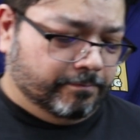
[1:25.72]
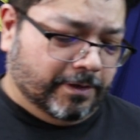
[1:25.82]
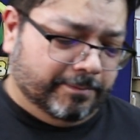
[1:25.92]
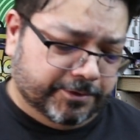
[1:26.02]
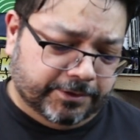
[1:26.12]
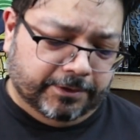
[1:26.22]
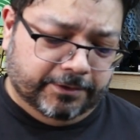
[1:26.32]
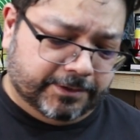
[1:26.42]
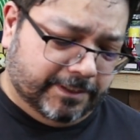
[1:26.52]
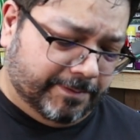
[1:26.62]
probably should have
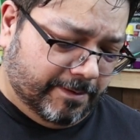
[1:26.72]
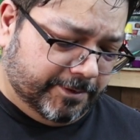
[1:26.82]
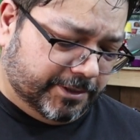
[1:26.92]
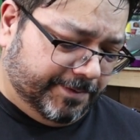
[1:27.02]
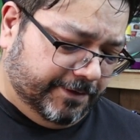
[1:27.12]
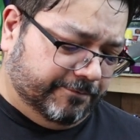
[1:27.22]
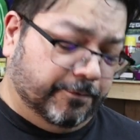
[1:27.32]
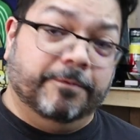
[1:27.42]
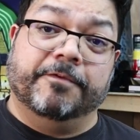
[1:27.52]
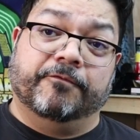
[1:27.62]
looked up how much I paid
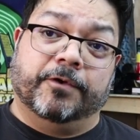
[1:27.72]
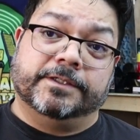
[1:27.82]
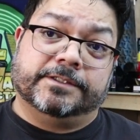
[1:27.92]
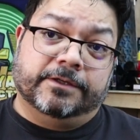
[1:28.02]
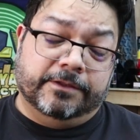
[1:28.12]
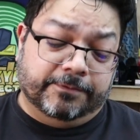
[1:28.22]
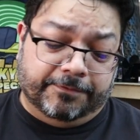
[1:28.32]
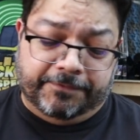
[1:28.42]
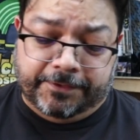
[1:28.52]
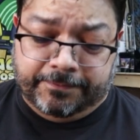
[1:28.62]
for it before I started the
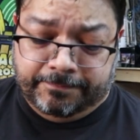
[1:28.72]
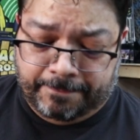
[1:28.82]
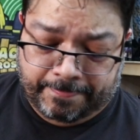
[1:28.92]
review,